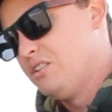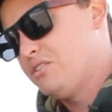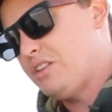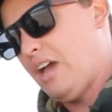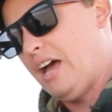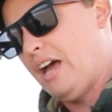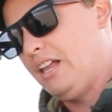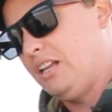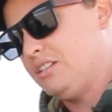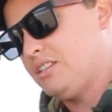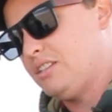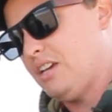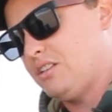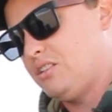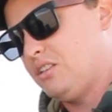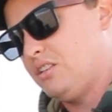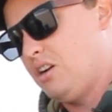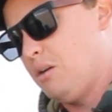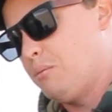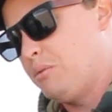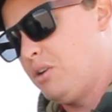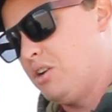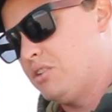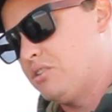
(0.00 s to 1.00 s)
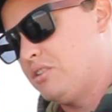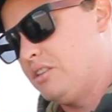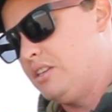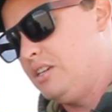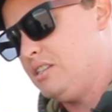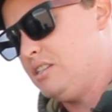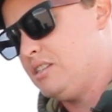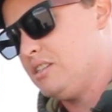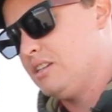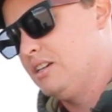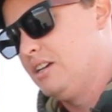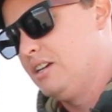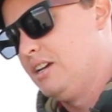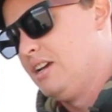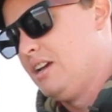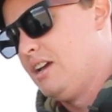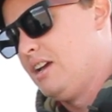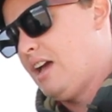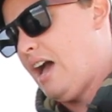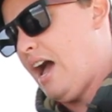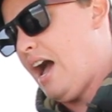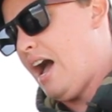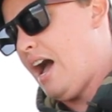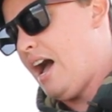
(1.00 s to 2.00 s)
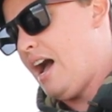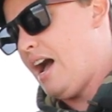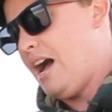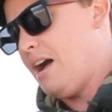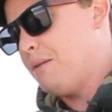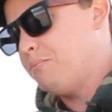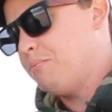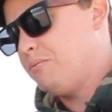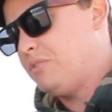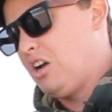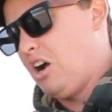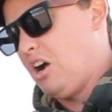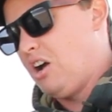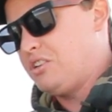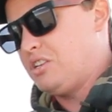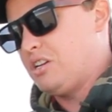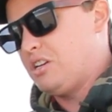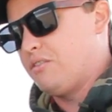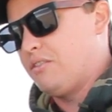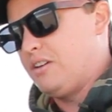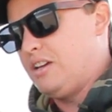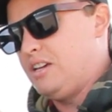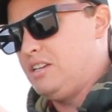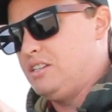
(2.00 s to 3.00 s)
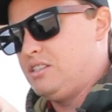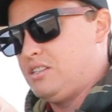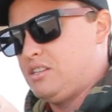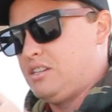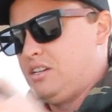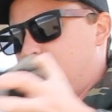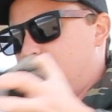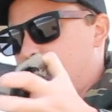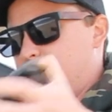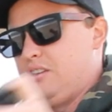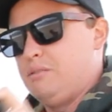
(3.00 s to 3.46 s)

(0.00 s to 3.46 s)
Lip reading: So Alex actually got me onto this. The idea is